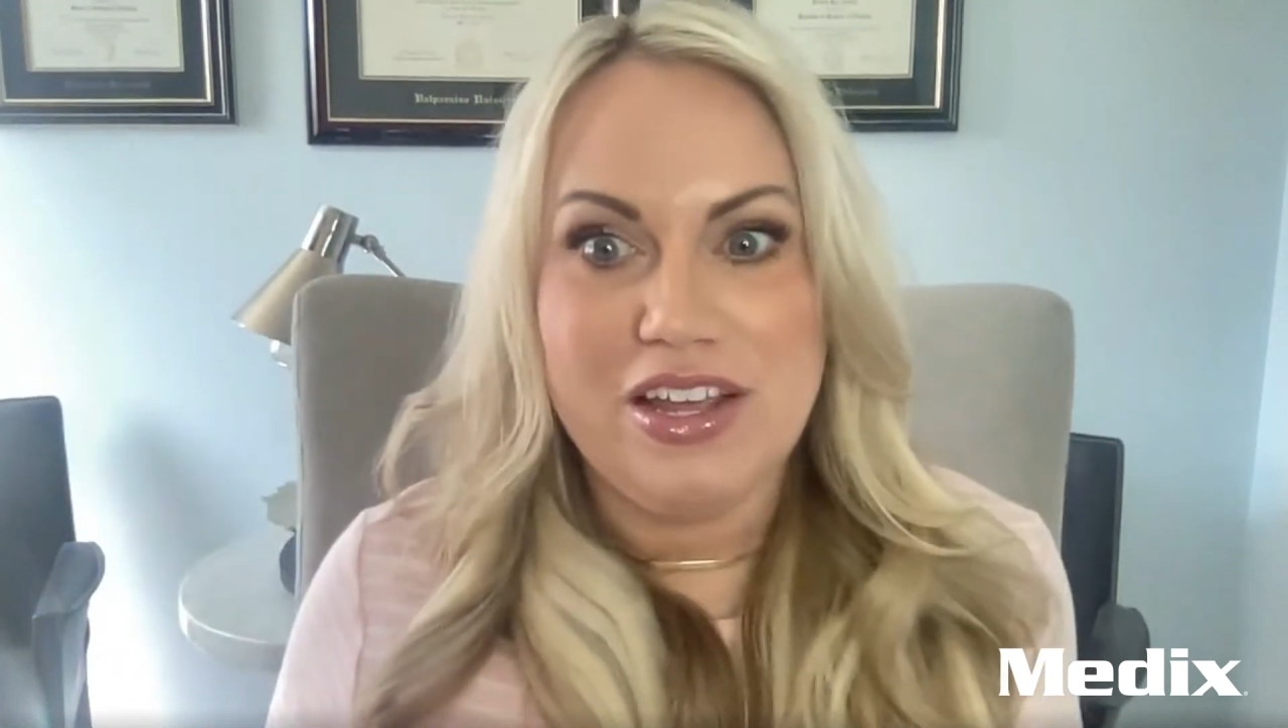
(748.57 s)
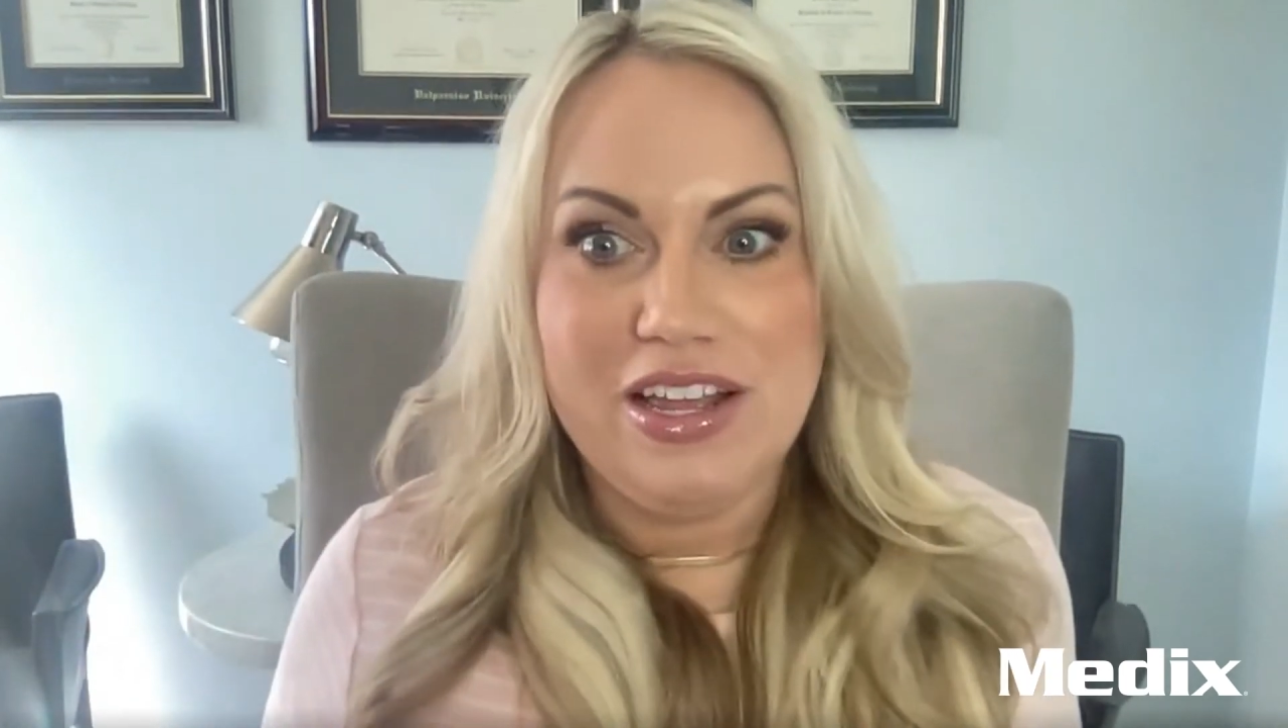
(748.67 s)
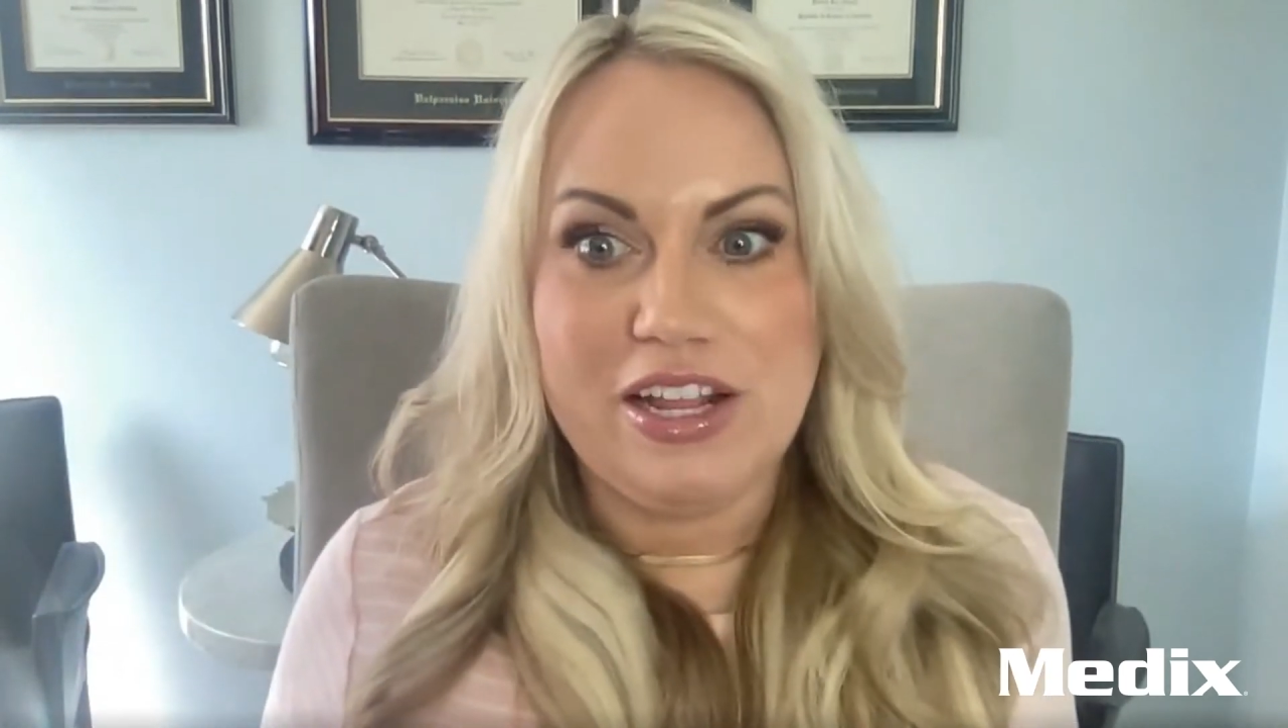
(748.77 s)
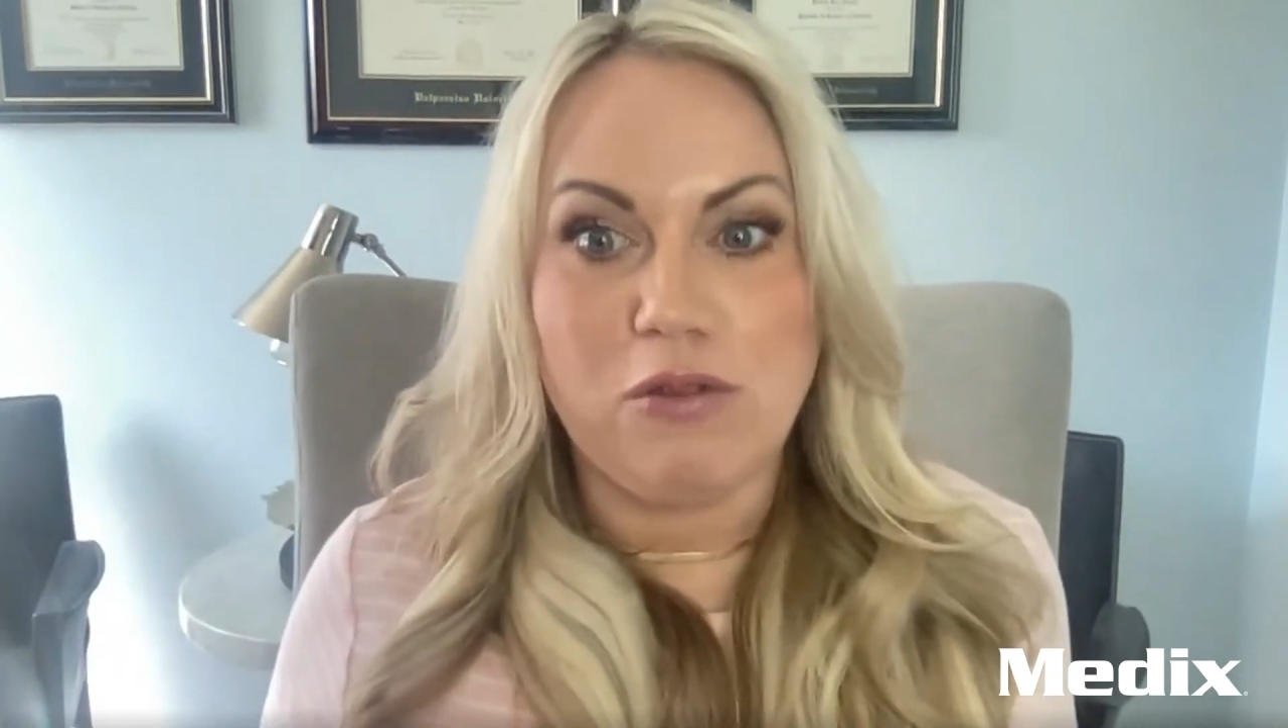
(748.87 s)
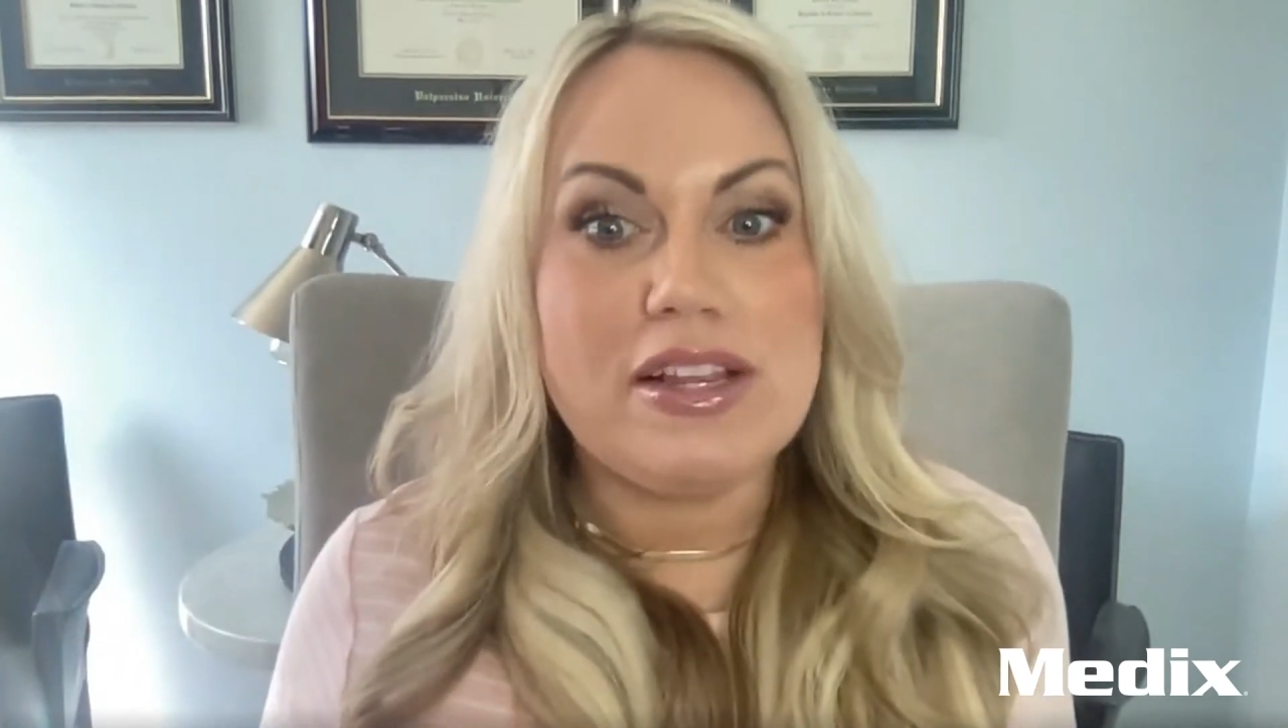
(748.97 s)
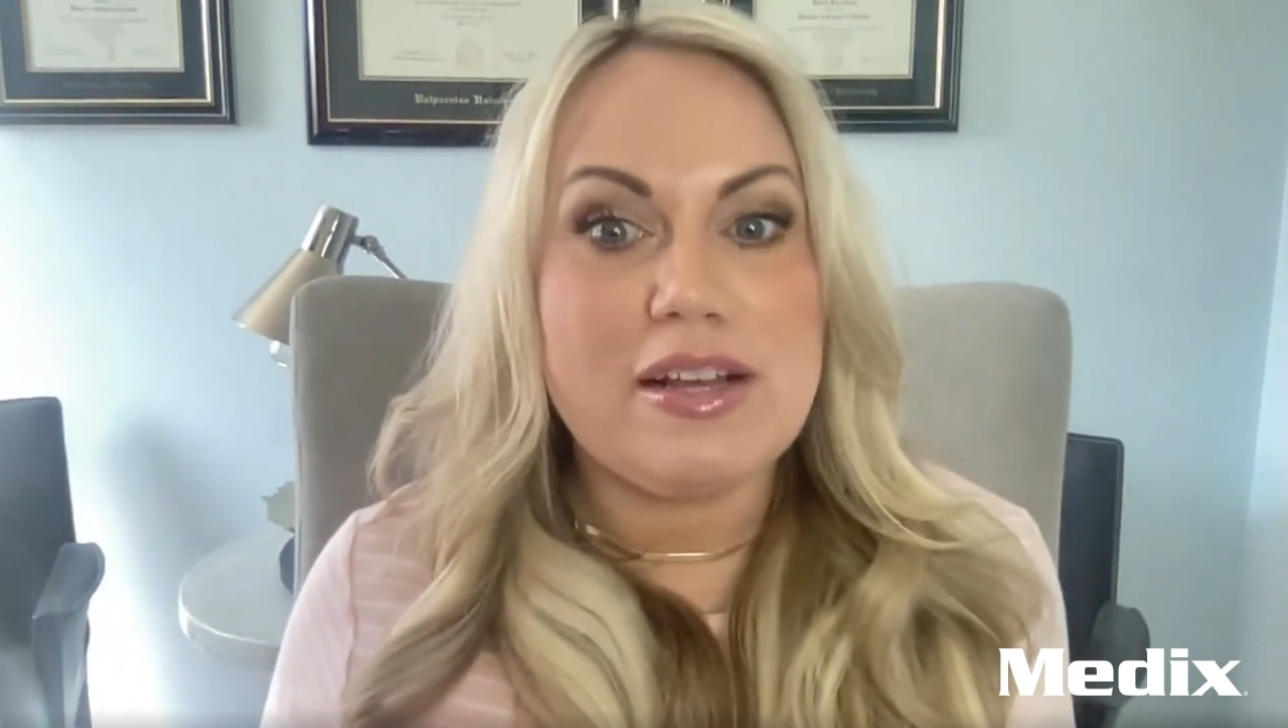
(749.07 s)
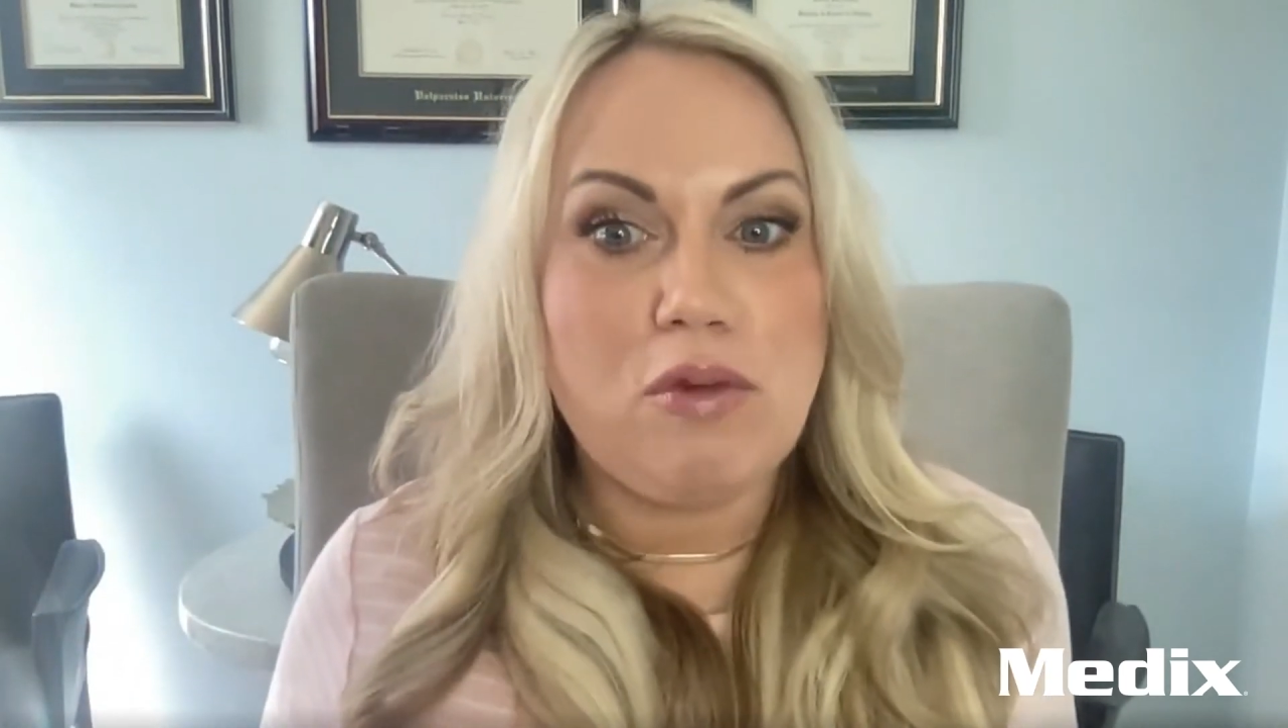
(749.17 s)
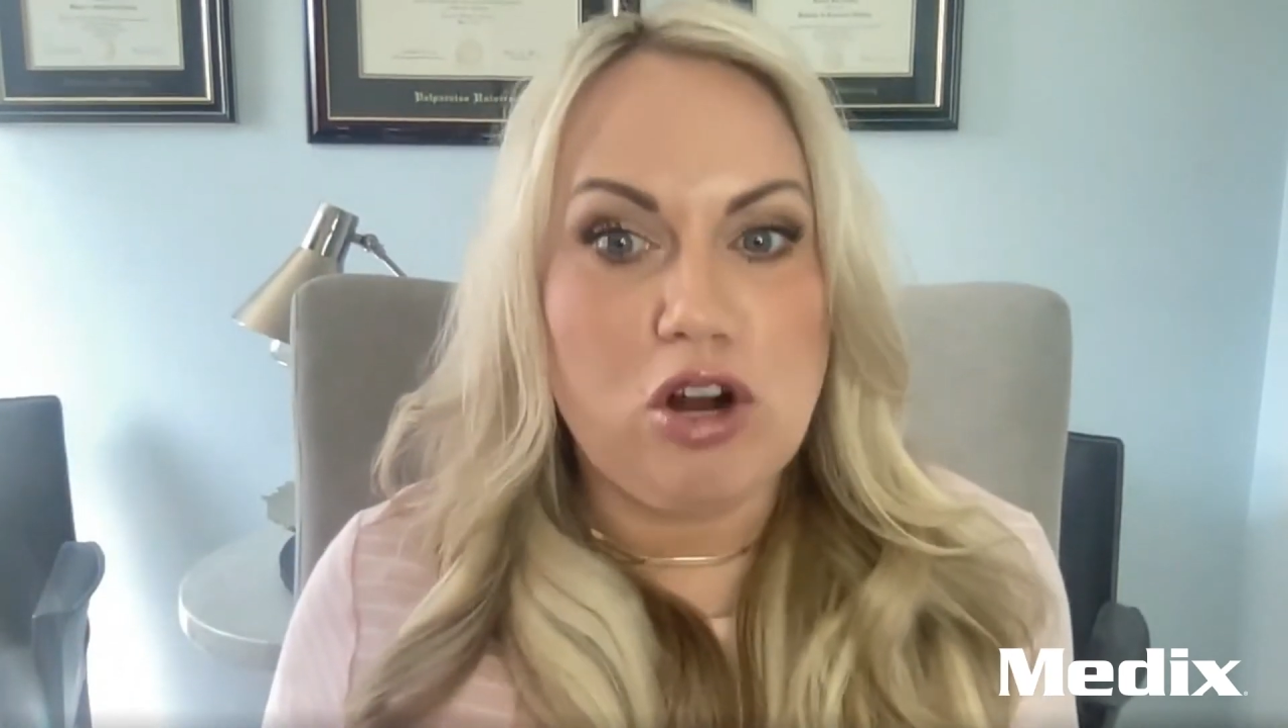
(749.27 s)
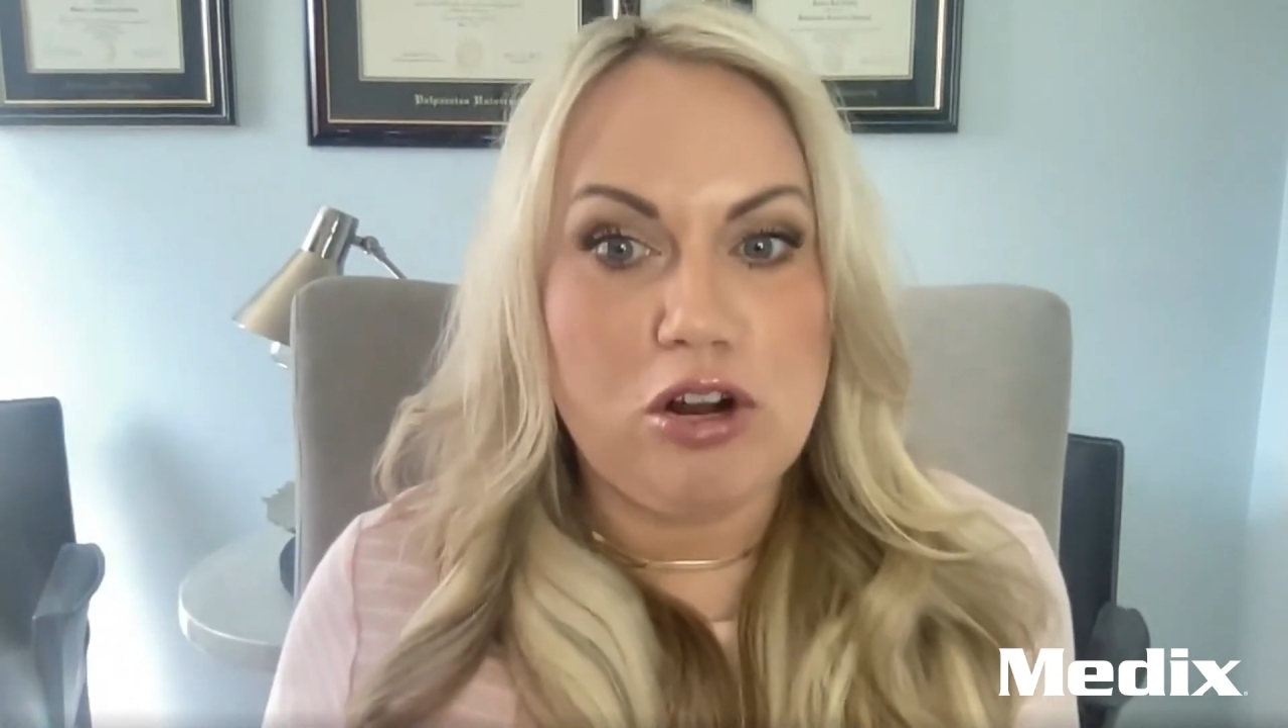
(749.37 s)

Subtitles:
there was a more